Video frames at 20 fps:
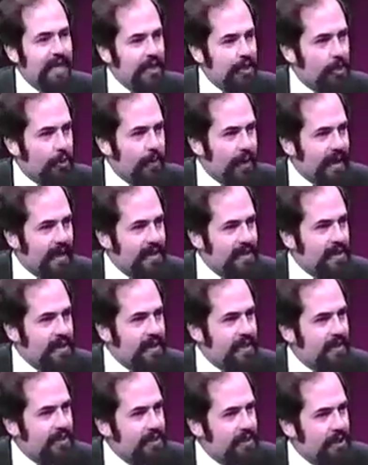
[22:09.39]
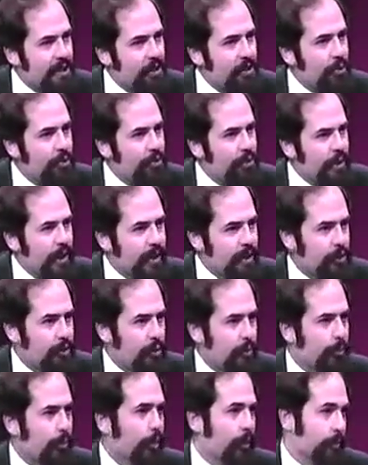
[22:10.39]
Nature magazine continues not to
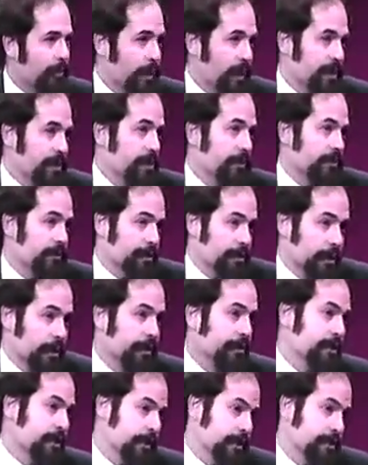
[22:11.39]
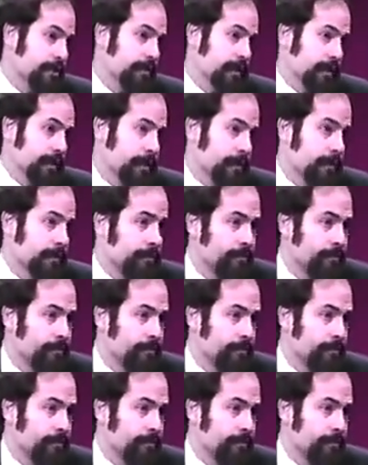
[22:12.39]
report positive results in this field.